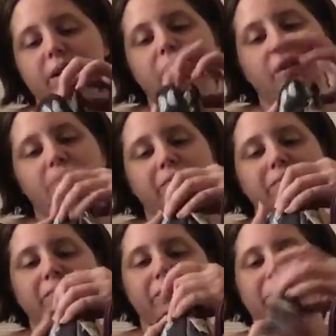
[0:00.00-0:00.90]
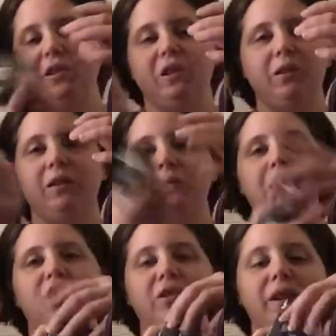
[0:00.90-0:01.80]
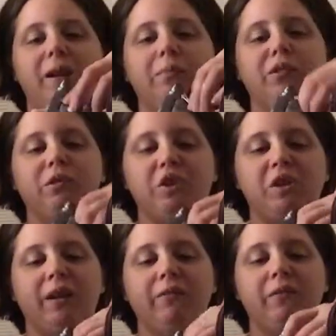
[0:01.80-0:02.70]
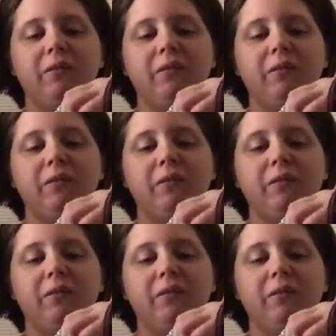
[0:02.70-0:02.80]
oh, small sample stuff.